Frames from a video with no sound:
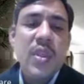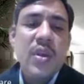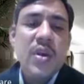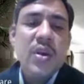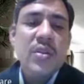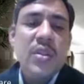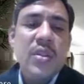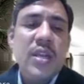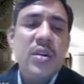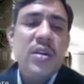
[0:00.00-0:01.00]
Then
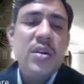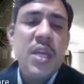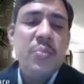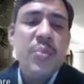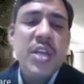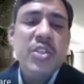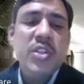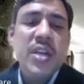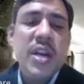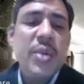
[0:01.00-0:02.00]
temperature
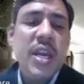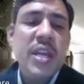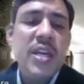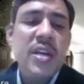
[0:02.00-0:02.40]
and mechanical